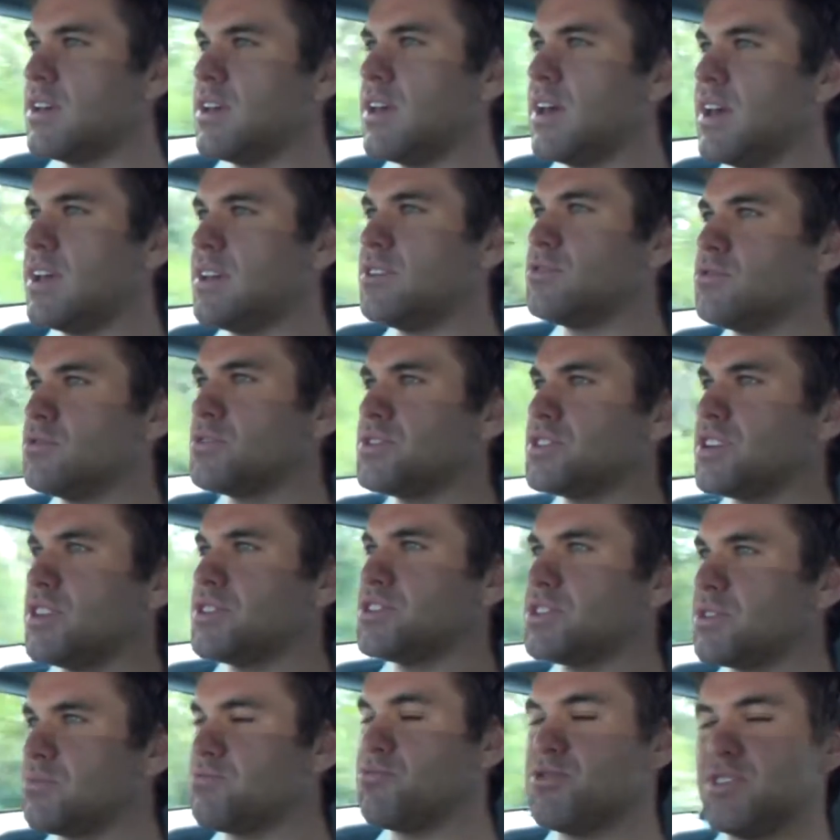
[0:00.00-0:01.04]
and also
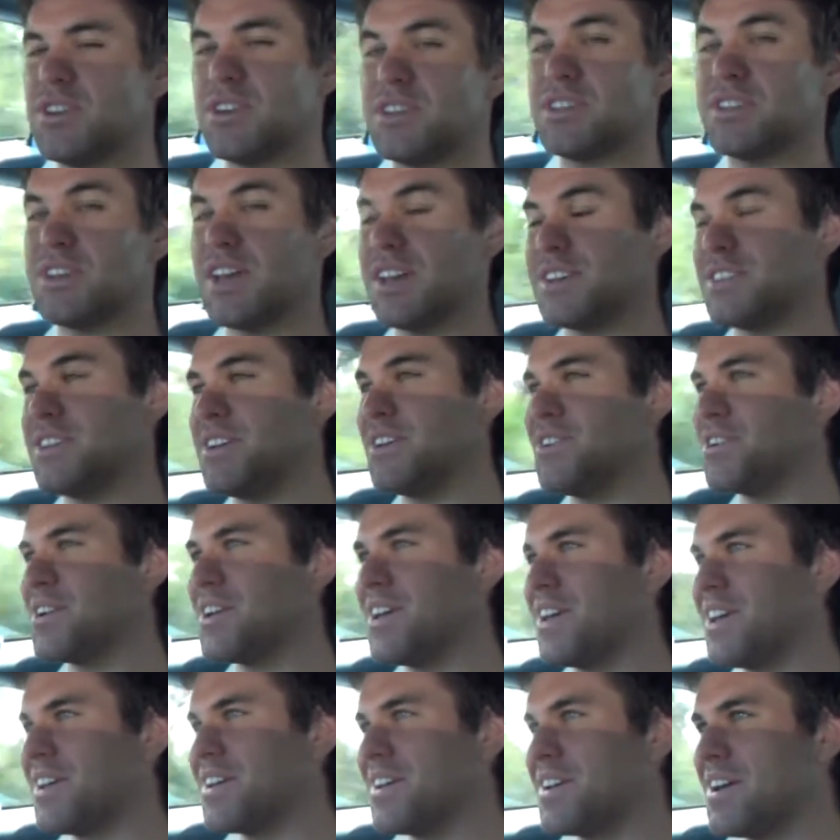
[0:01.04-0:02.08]
some really sexy
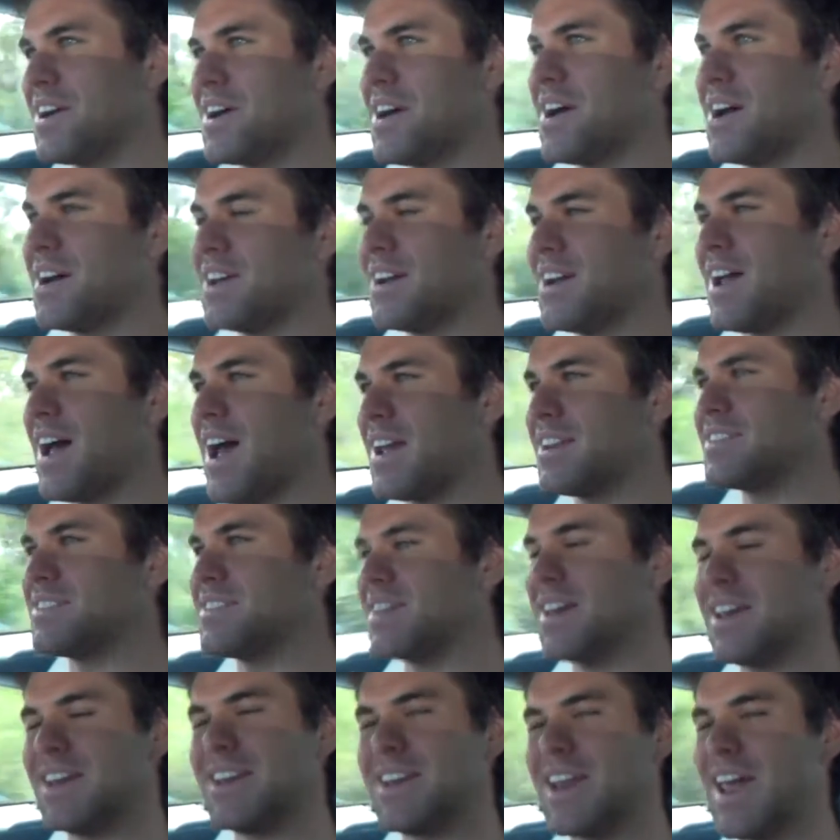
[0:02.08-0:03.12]
looking
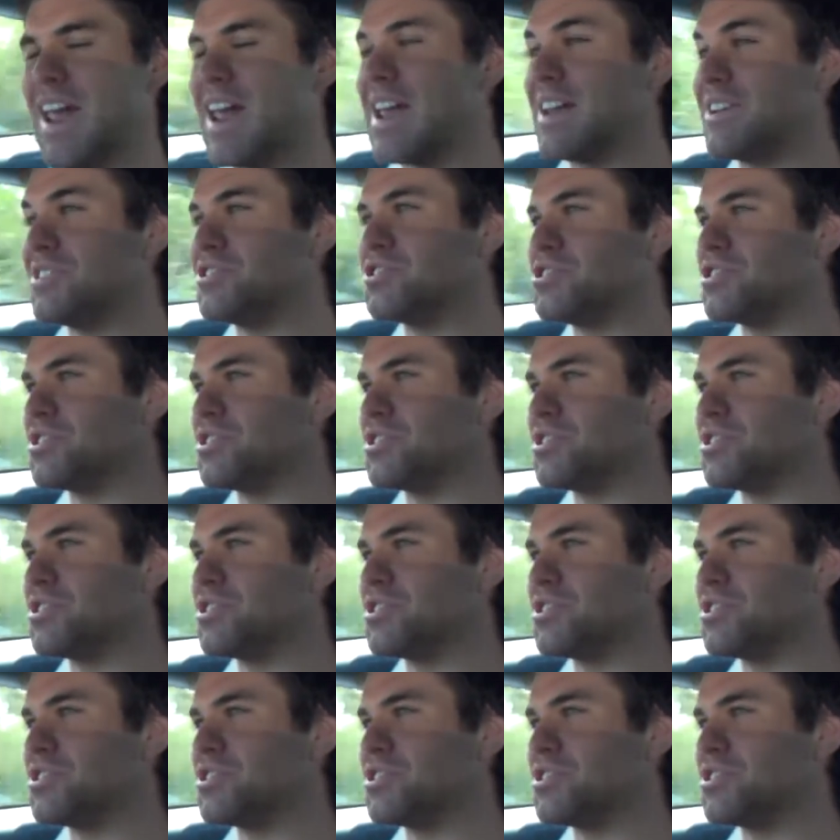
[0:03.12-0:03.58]
18-inch